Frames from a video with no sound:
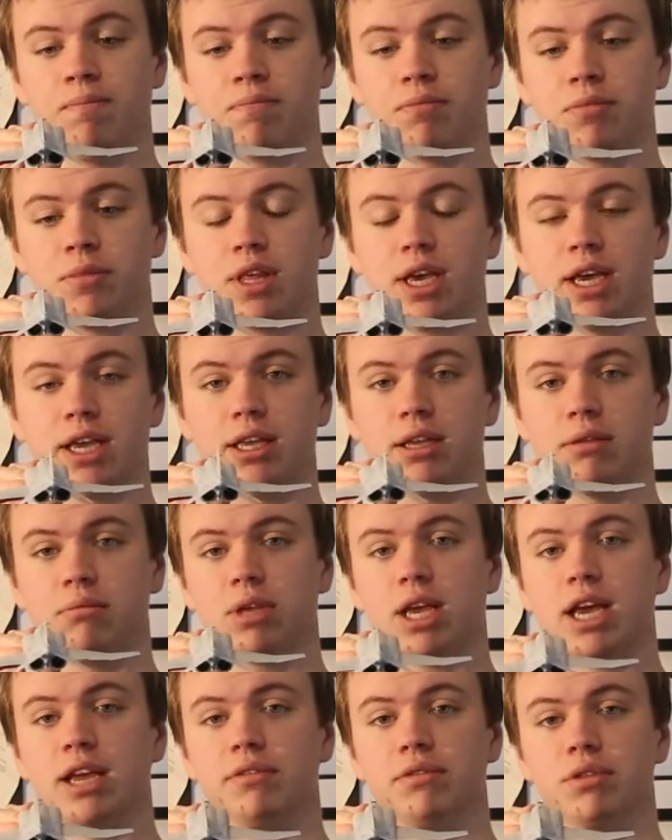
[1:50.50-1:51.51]
they
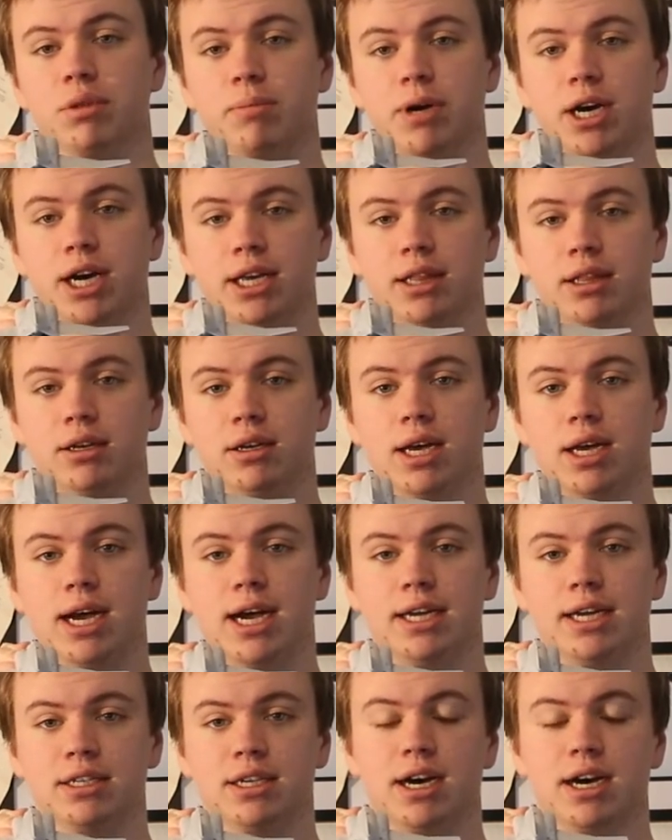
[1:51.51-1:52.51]
gave the pilot
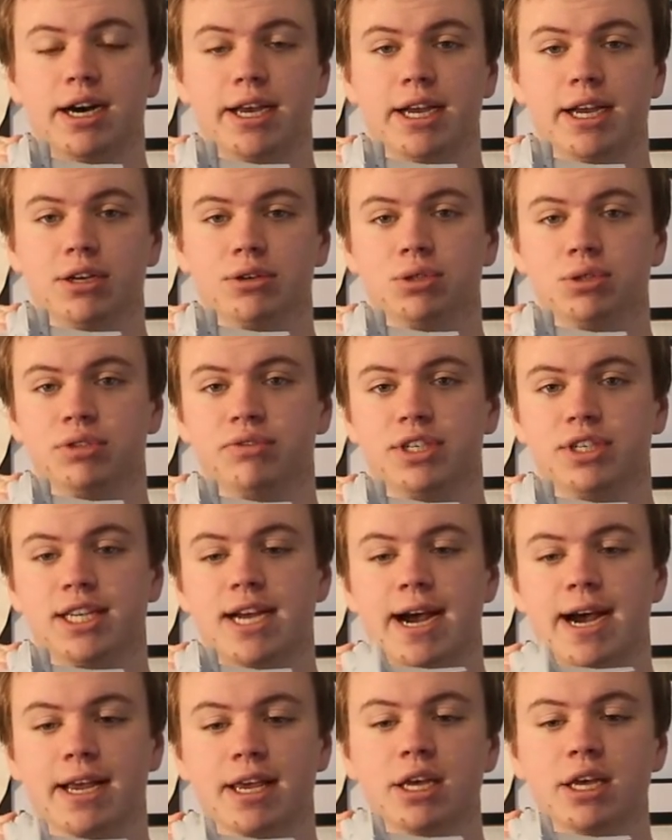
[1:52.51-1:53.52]
at high angles of
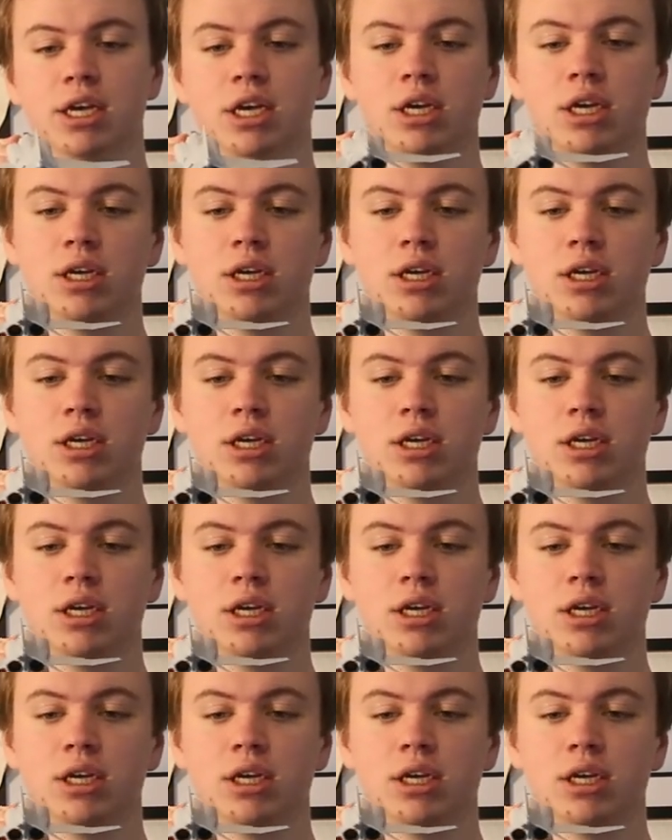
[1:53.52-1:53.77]
attack.